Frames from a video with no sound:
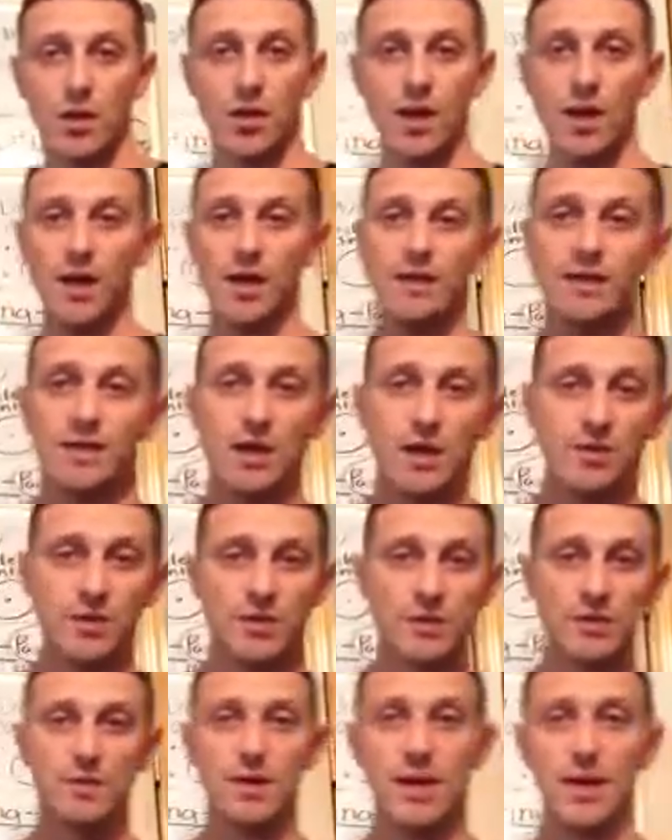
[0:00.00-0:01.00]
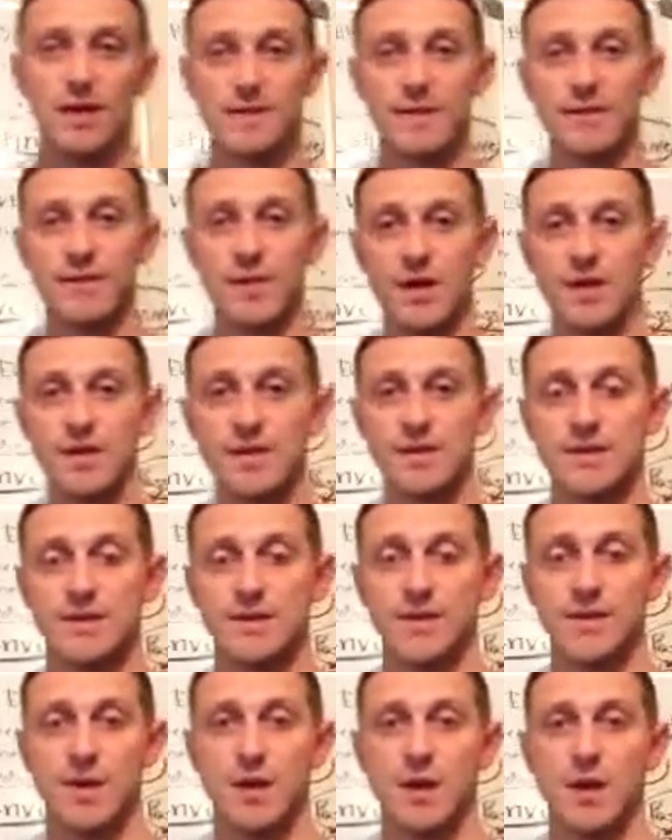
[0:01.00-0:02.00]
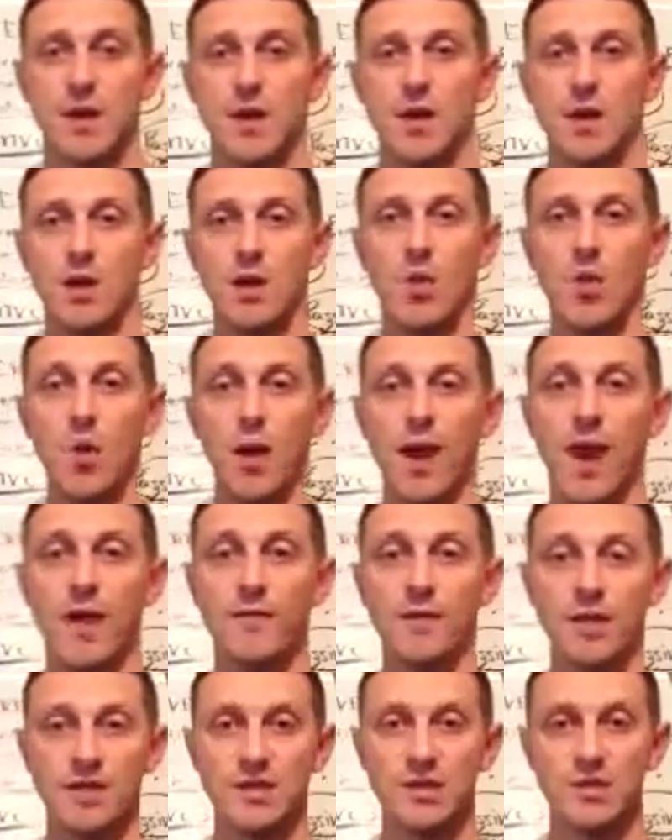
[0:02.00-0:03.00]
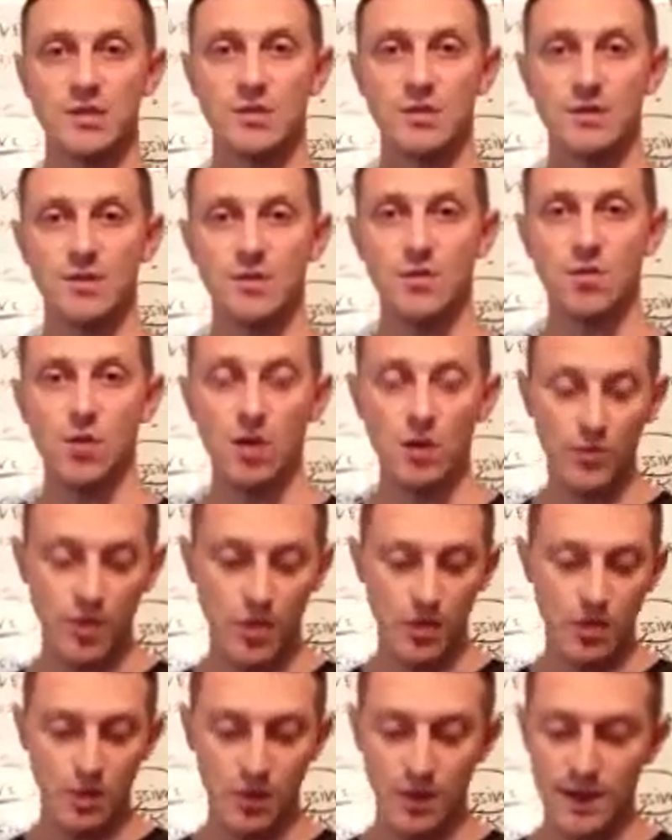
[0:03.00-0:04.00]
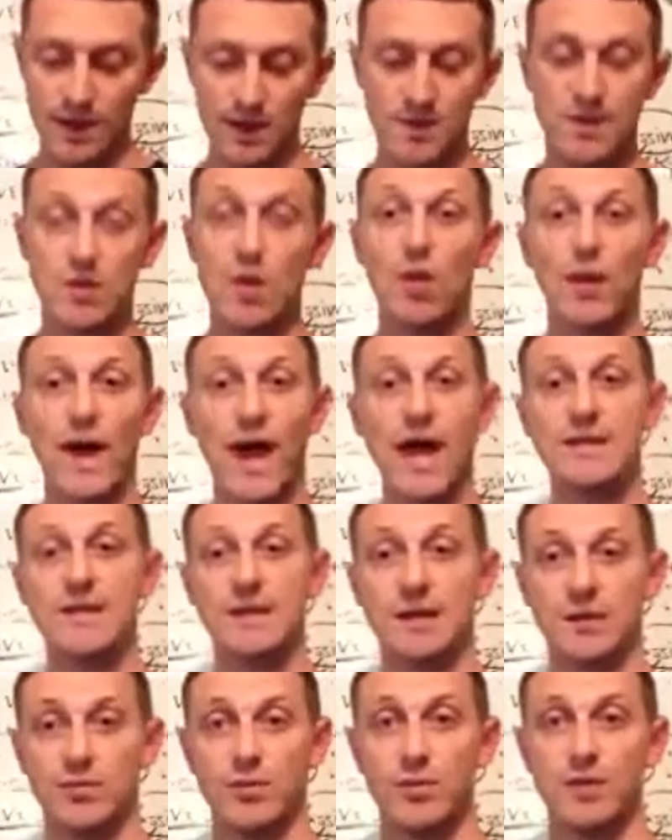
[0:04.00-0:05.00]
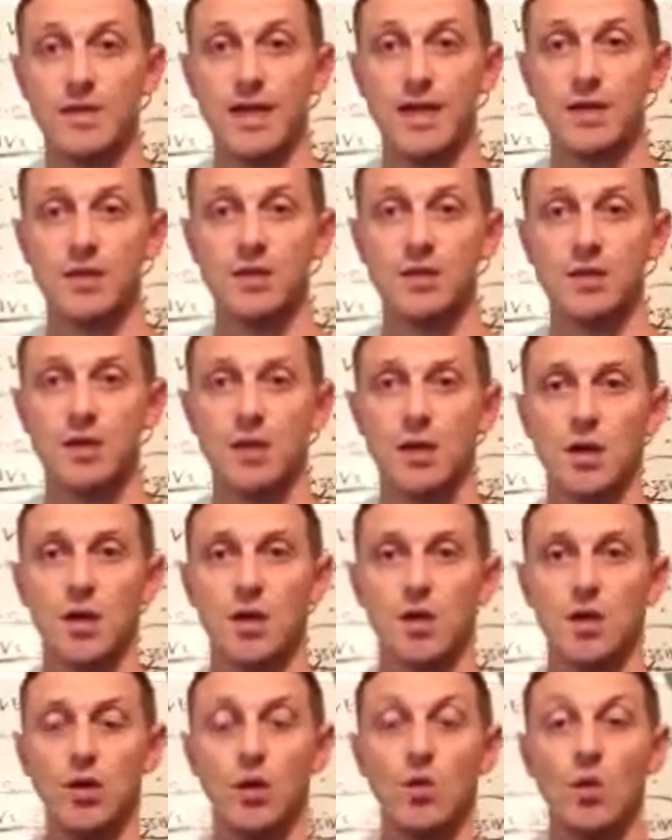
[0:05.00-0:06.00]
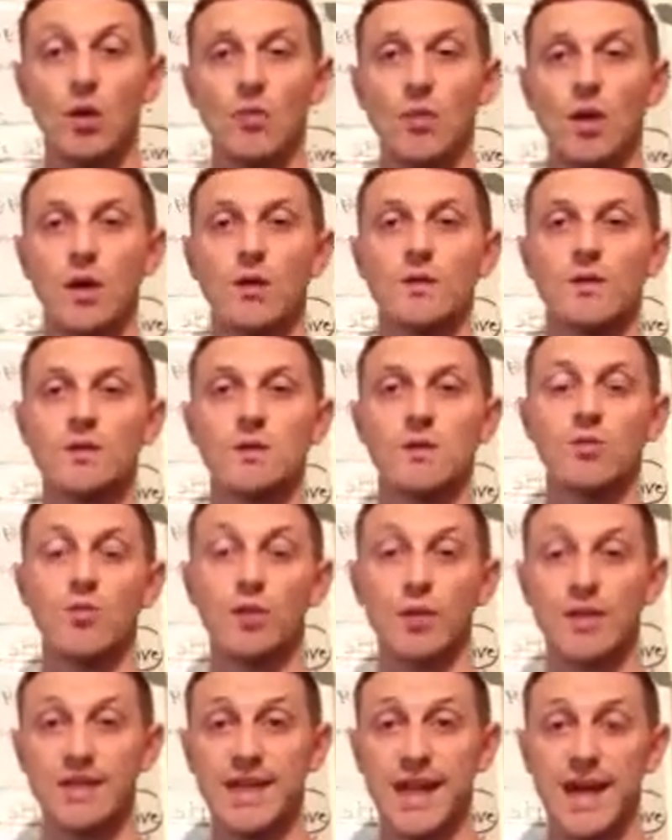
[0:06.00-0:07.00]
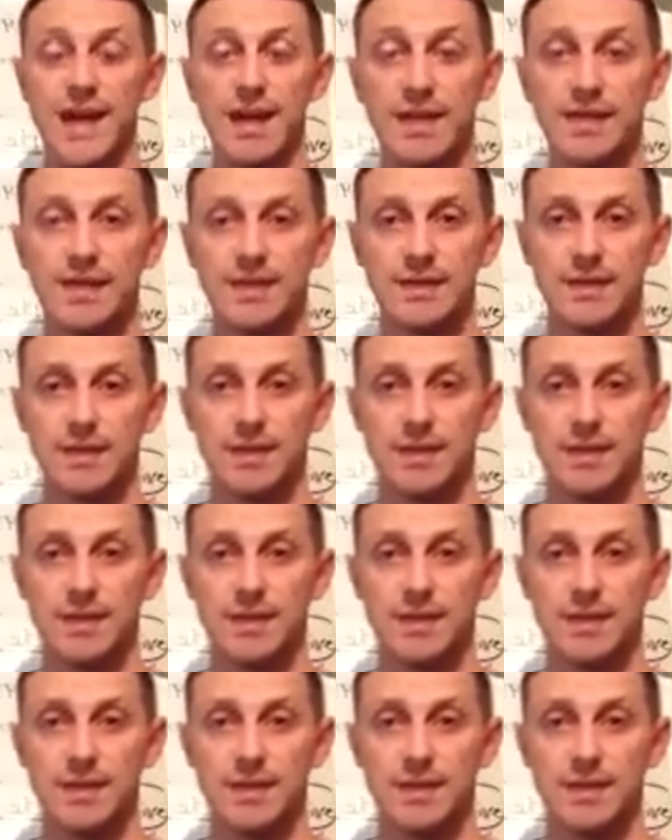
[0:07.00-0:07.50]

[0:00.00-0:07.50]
Anytime that you guys invest, you want to have insurance. You want to be able, it's called asset protection. You want to be able to protect